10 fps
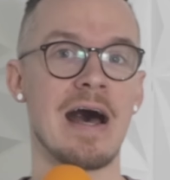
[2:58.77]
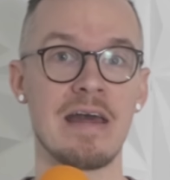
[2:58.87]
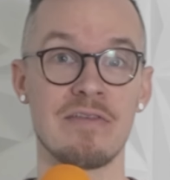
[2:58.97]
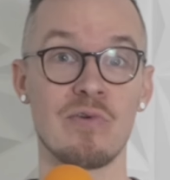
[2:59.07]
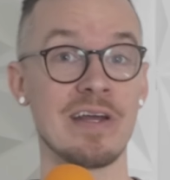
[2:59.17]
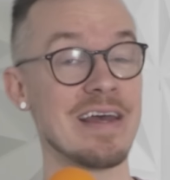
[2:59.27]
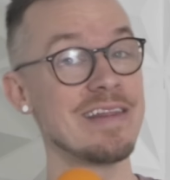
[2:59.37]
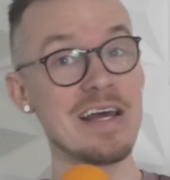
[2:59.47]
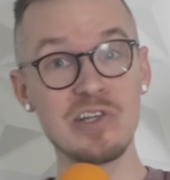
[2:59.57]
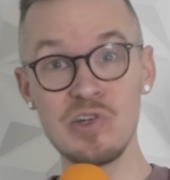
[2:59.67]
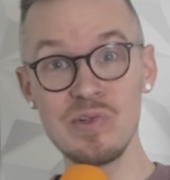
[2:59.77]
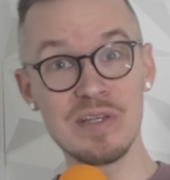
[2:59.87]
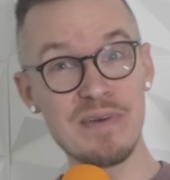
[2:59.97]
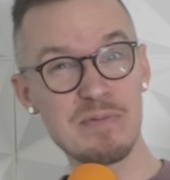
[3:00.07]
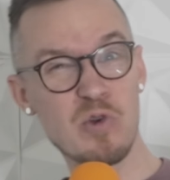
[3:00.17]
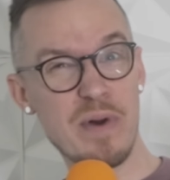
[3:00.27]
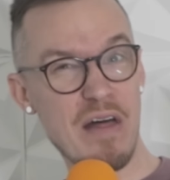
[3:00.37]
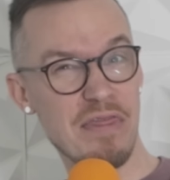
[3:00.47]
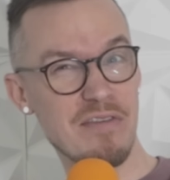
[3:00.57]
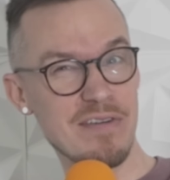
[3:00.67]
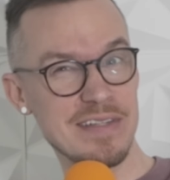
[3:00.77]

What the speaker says: high 3, and that shoots them up to about